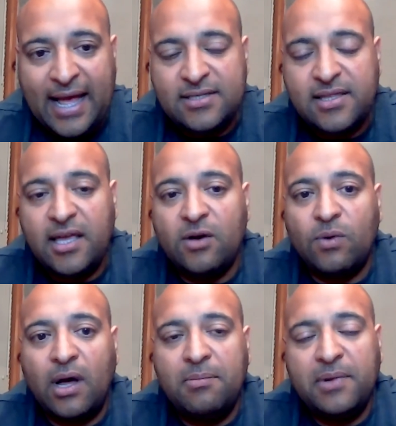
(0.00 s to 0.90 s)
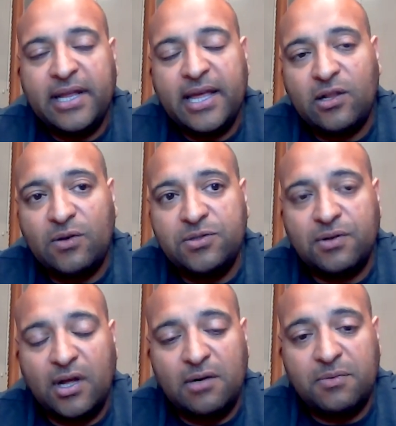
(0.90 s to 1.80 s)
As they go up and get
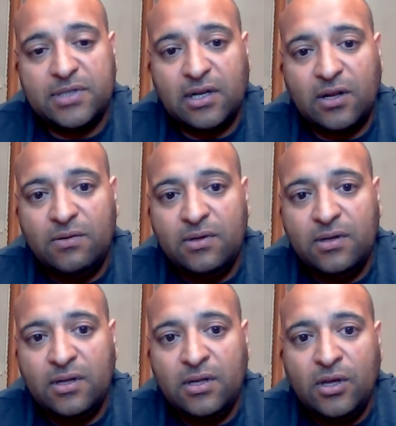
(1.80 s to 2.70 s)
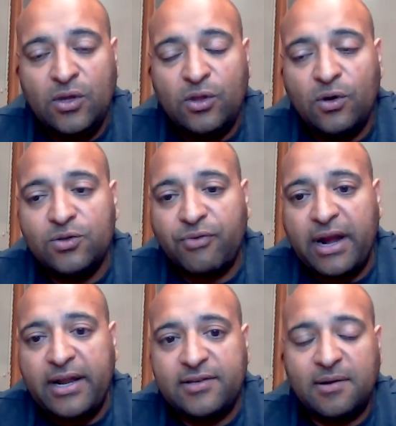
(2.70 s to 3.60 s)
closer to 100% load, those
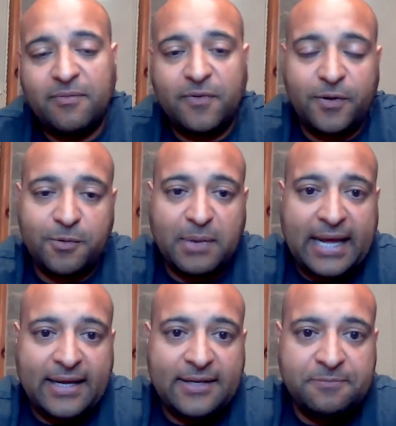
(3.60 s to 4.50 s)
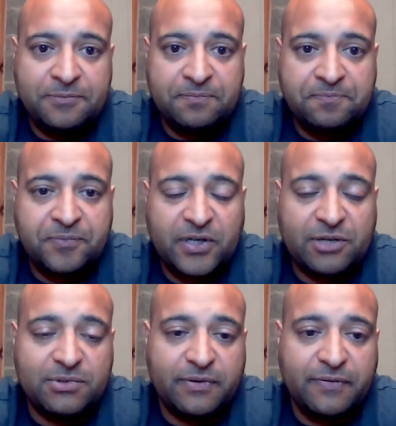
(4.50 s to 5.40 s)
ratings come further back in
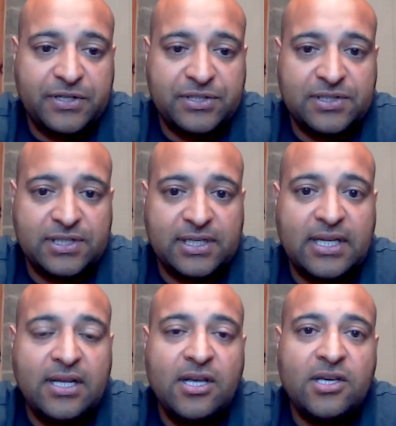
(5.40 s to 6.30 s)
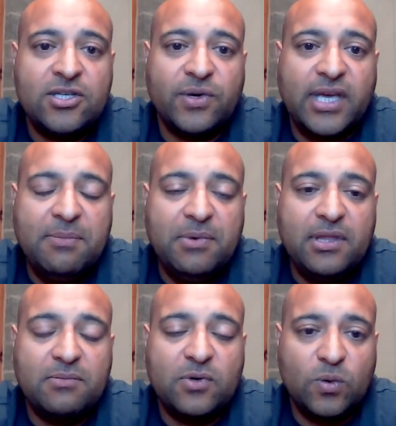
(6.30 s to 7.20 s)
terms of efficiency. So
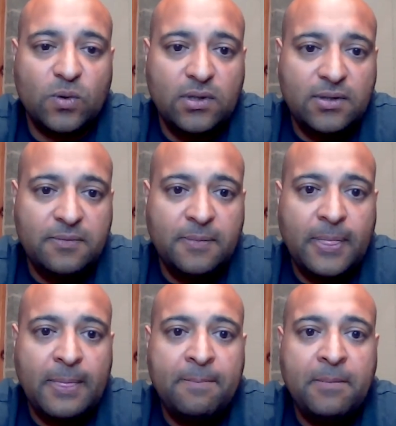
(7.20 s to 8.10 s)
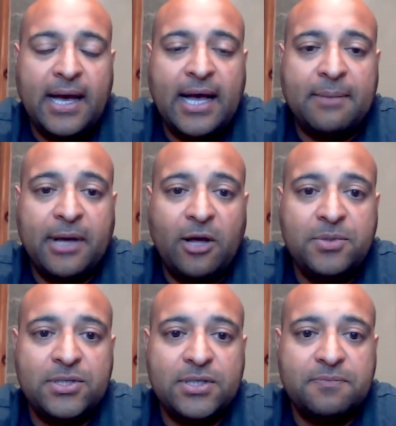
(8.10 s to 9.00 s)
keeping them cool
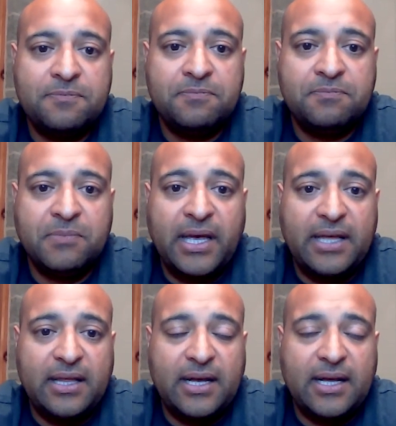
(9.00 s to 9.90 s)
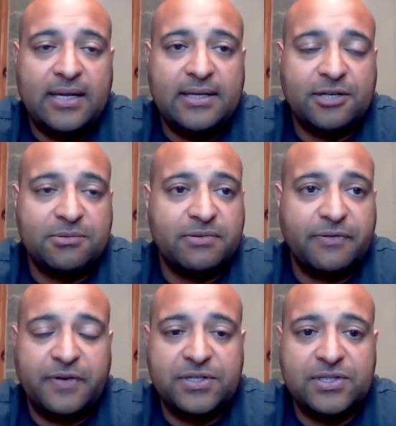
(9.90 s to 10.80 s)
helps in terms
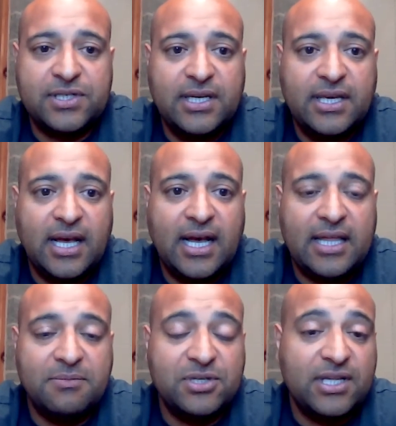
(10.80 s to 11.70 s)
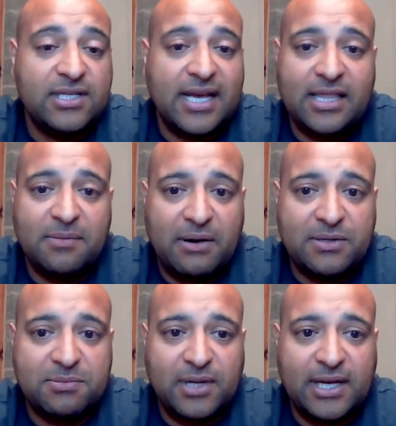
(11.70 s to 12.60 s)
of efficiency, the machines and the
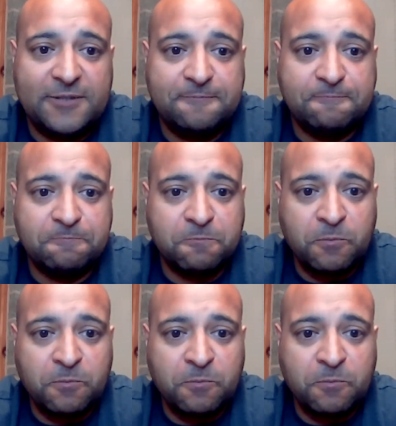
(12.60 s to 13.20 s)
power supplies.